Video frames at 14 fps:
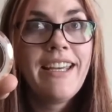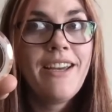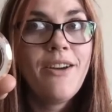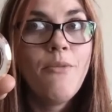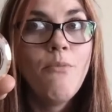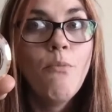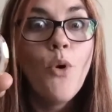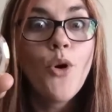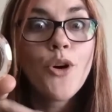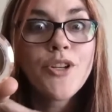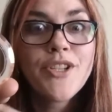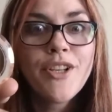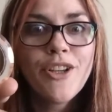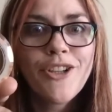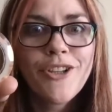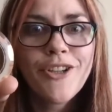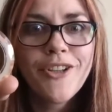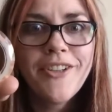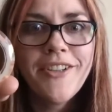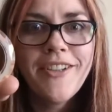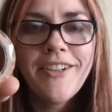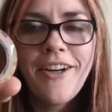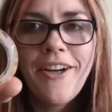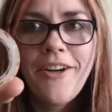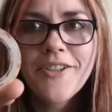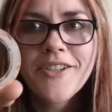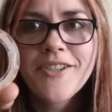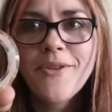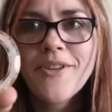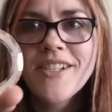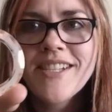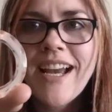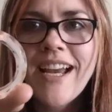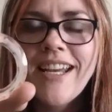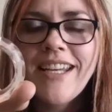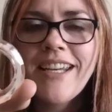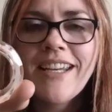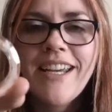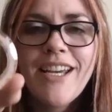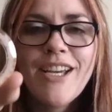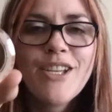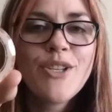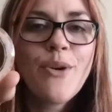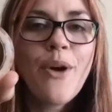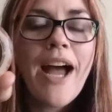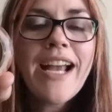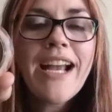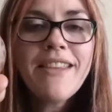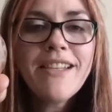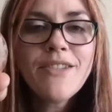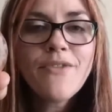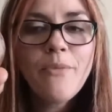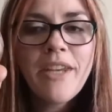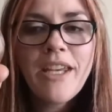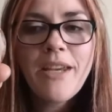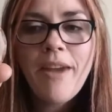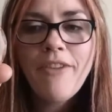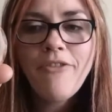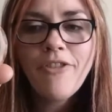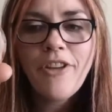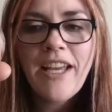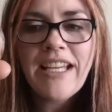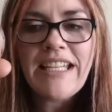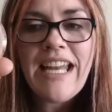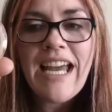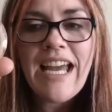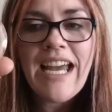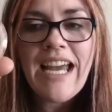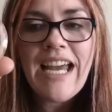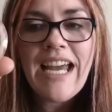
more to learn. Oh, it's so exciting. So I got this from eBay for like $9.